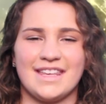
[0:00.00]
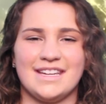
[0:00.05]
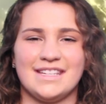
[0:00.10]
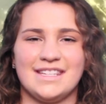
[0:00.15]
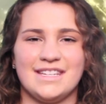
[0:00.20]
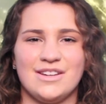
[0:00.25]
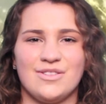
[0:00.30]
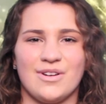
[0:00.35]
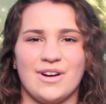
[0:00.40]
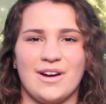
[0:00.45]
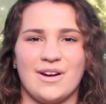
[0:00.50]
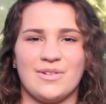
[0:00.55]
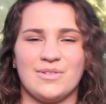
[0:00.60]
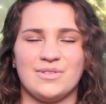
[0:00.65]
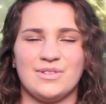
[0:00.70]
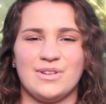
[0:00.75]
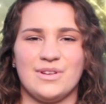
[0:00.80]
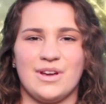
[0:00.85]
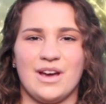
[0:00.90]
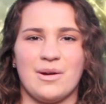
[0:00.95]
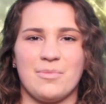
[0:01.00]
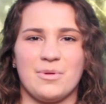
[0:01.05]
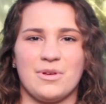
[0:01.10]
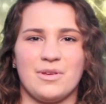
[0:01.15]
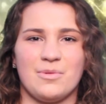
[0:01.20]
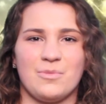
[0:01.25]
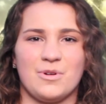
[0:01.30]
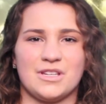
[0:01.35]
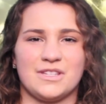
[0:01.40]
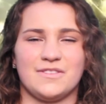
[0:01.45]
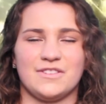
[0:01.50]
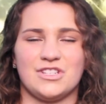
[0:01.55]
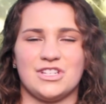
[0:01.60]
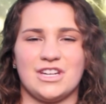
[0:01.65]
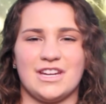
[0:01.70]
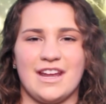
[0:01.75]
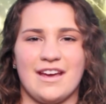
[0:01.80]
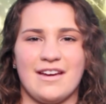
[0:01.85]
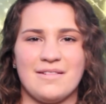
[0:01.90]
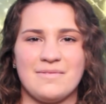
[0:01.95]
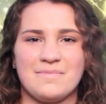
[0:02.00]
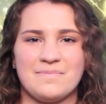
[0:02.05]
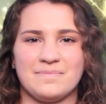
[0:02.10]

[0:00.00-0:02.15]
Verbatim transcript: Lacey Grow, New Cumberland, West Virginia.